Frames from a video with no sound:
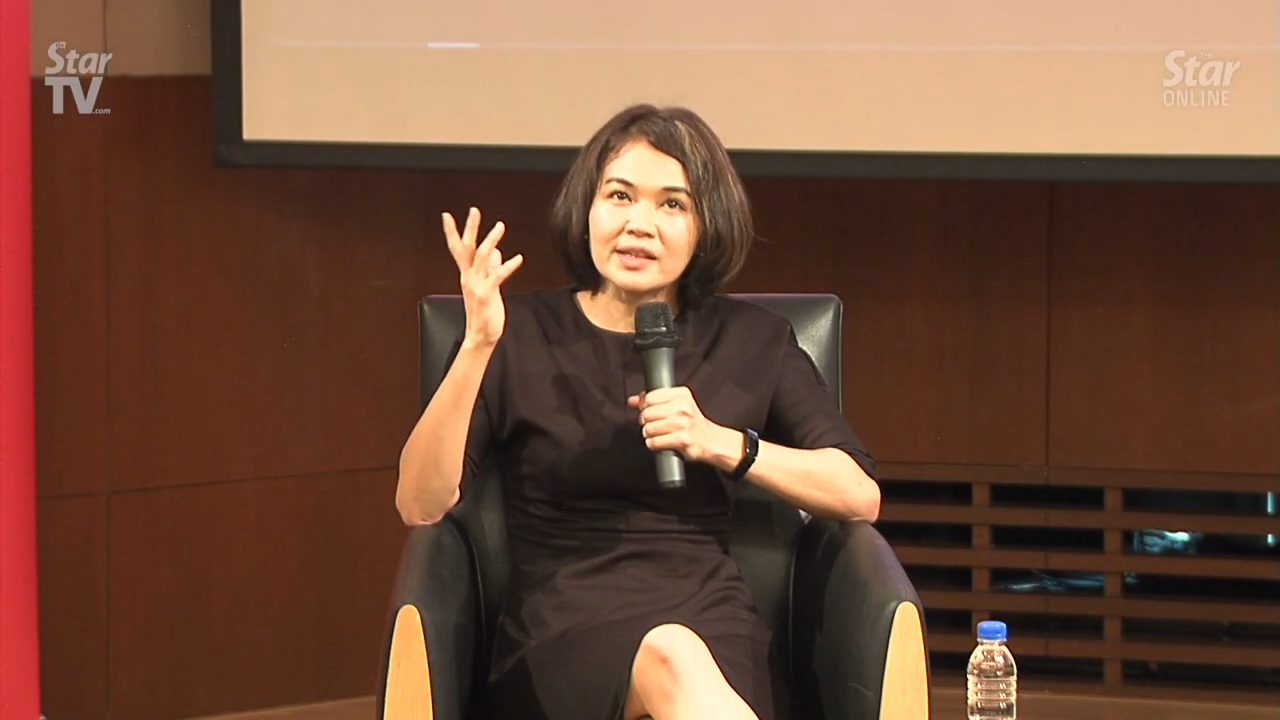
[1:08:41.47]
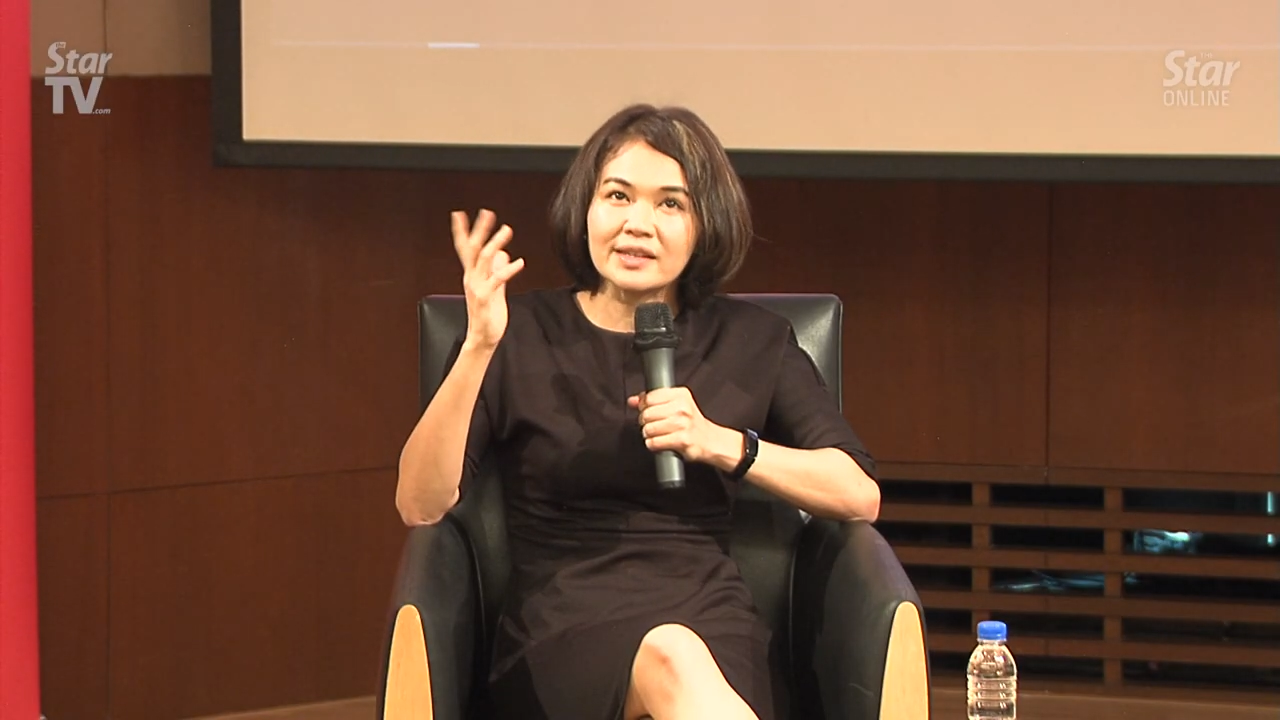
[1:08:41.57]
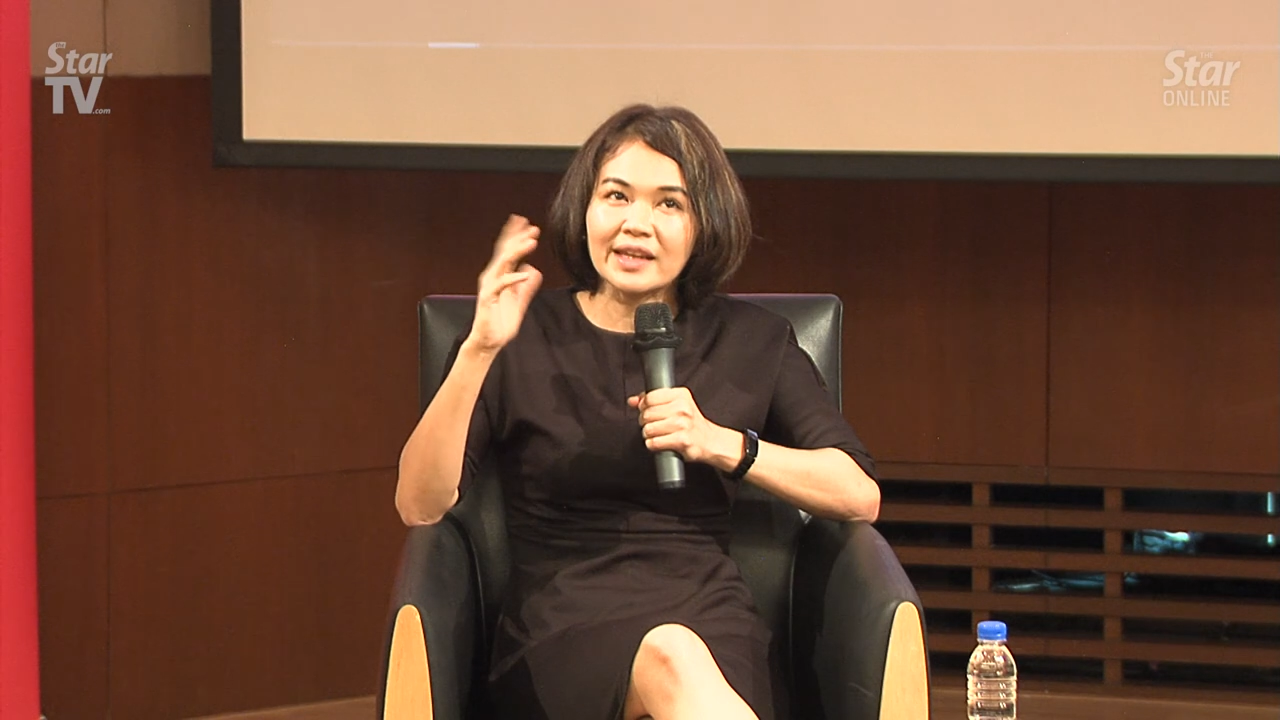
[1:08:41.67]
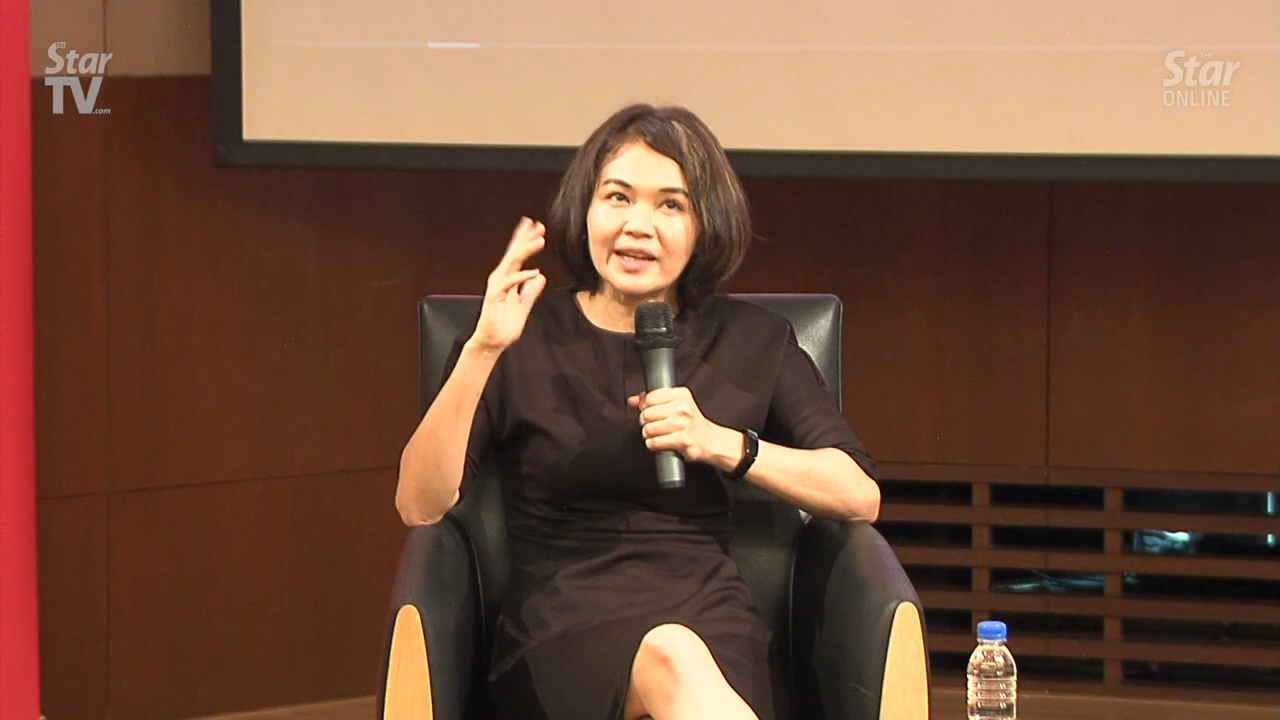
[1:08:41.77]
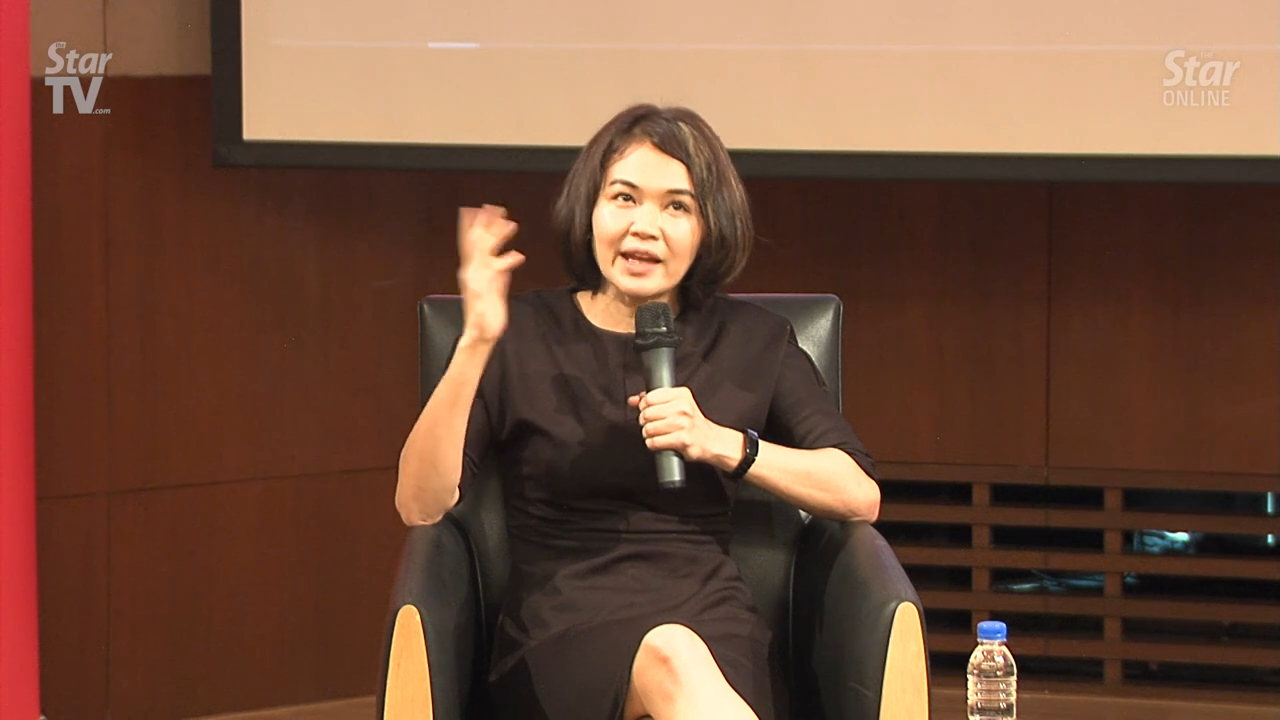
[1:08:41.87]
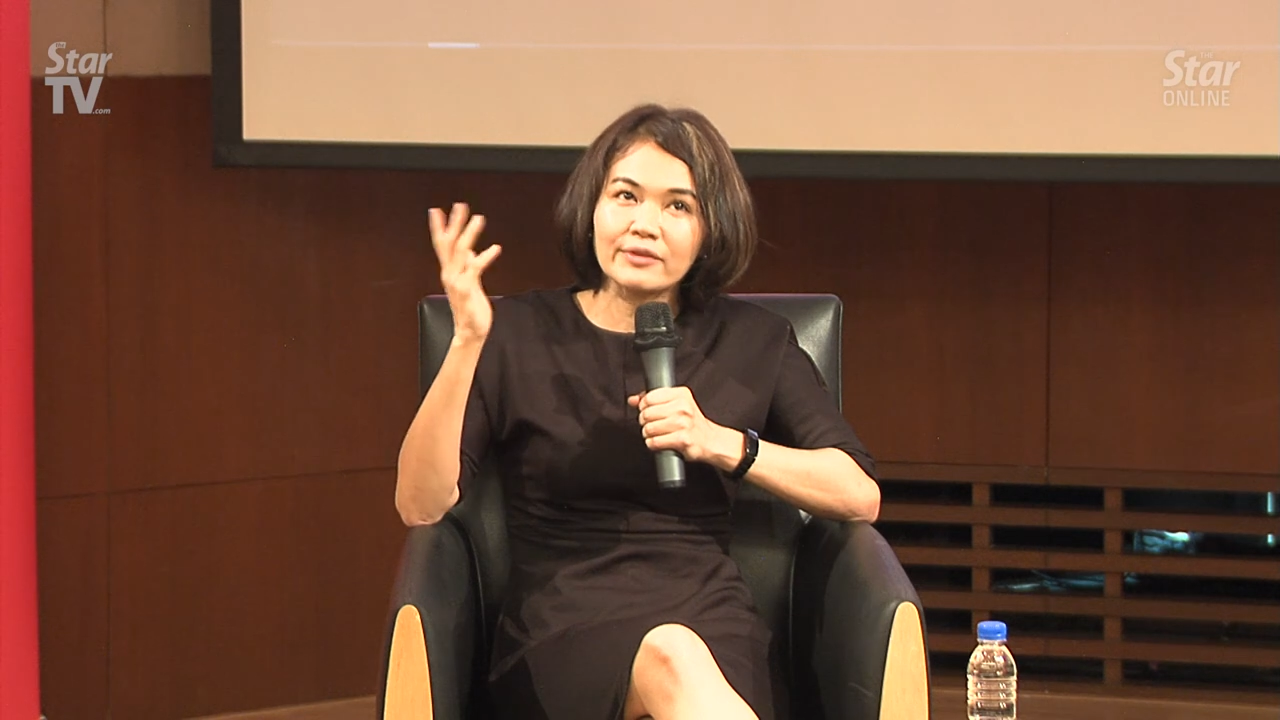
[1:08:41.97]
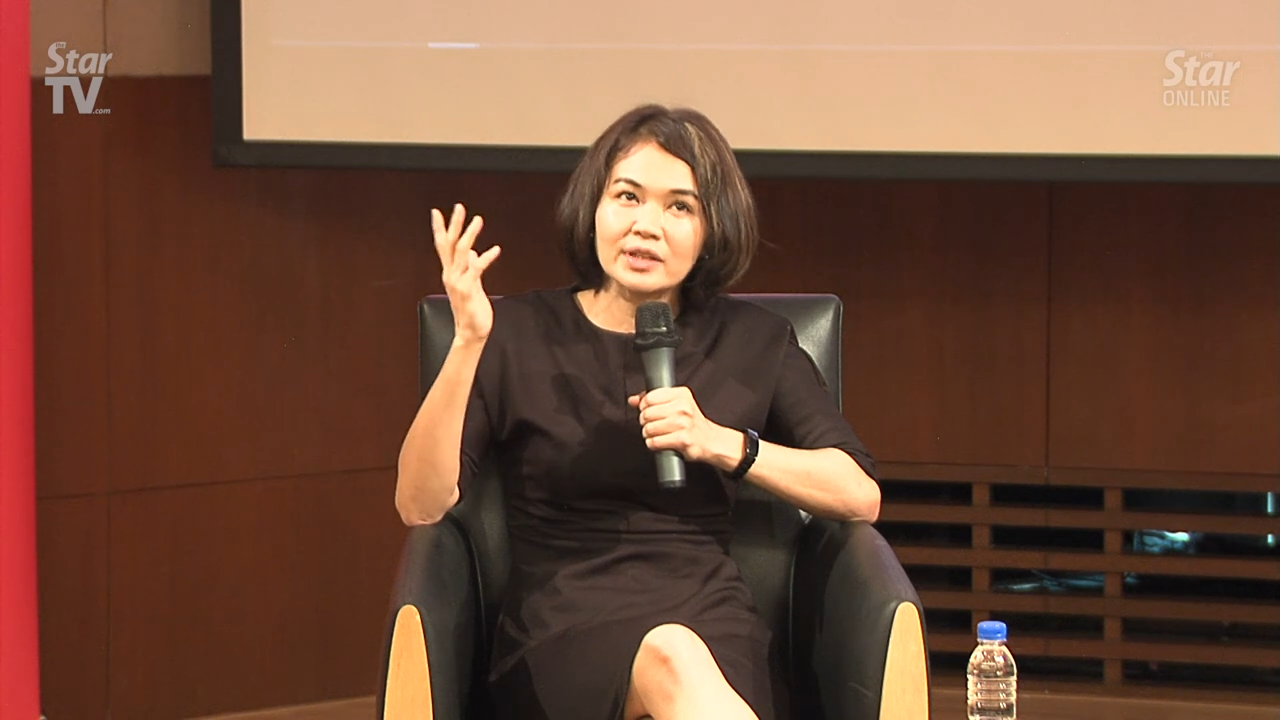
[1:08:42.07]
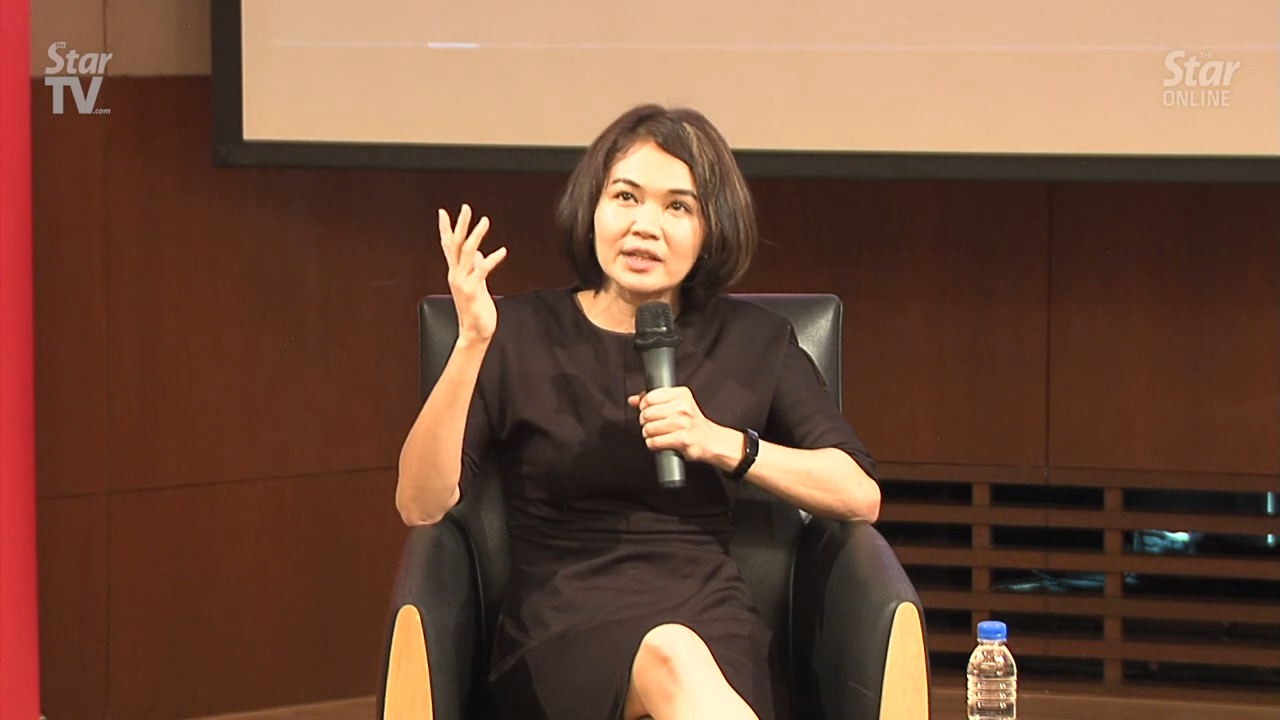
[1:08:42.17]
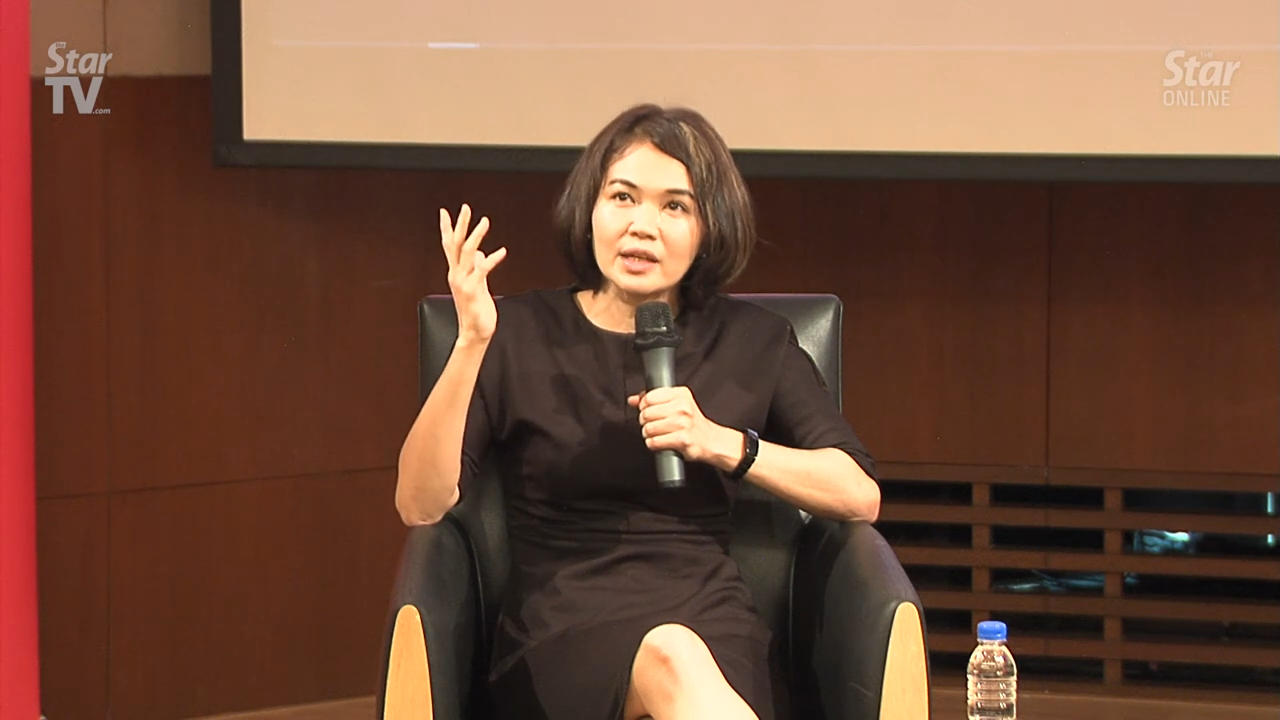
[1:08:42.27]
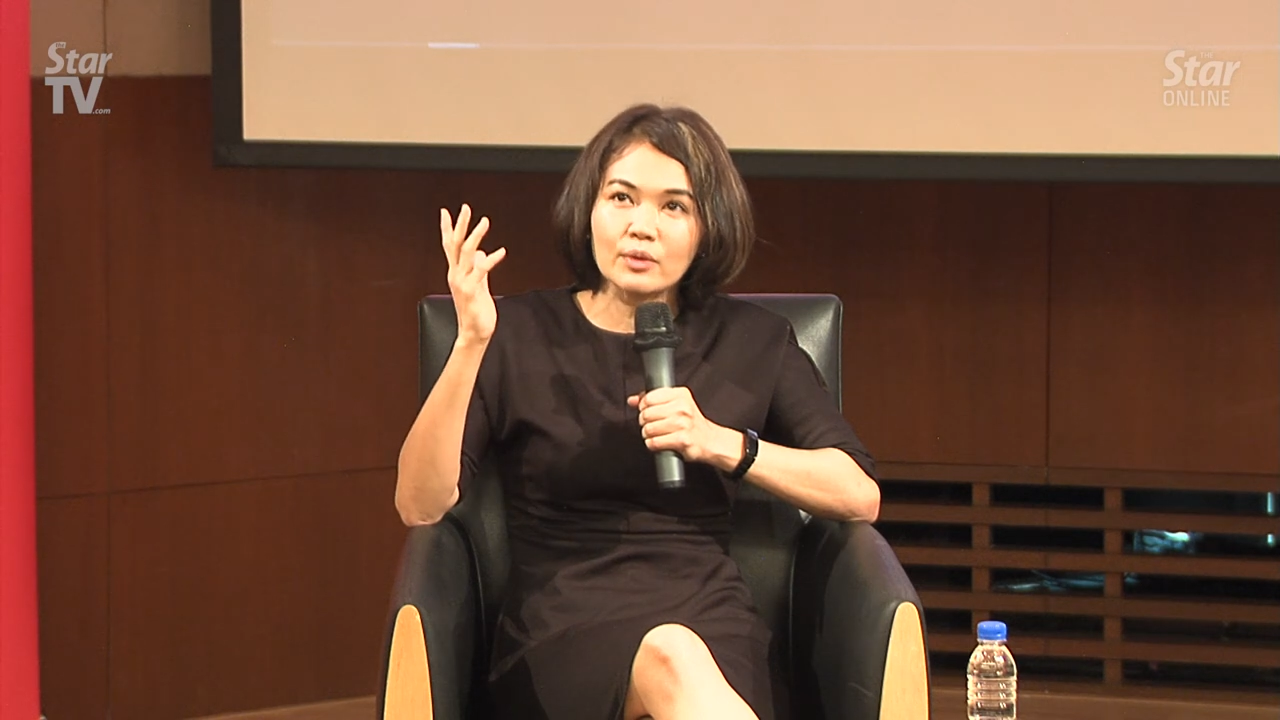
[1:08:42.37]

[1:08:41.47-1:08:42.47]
they can have a day